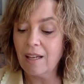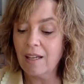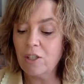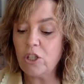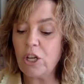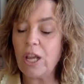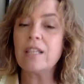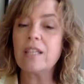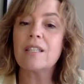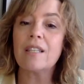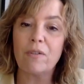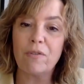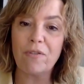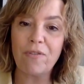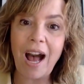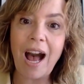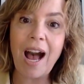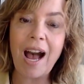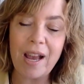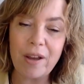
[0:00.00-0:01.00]
Jason,
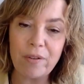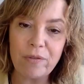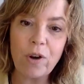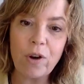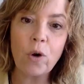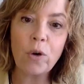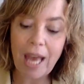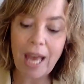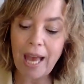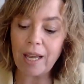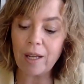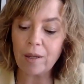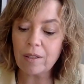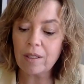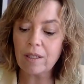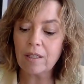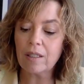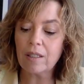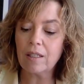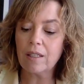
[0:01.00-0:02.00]
5. Okay.
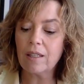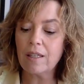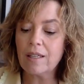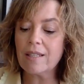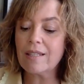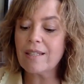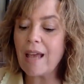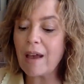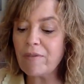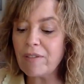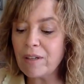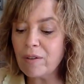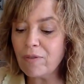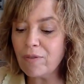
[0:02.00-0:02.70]
7